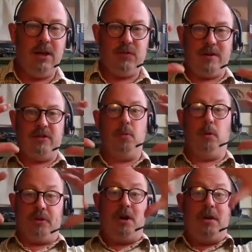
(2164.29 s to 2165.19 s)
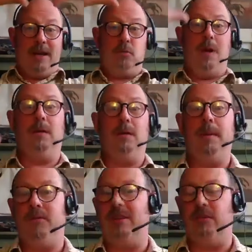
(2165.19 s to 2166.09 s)
It's a very small target as well.
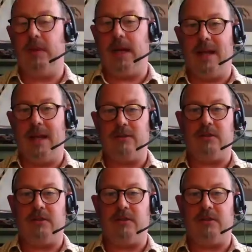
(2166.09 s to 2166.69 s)
People tend to forget that.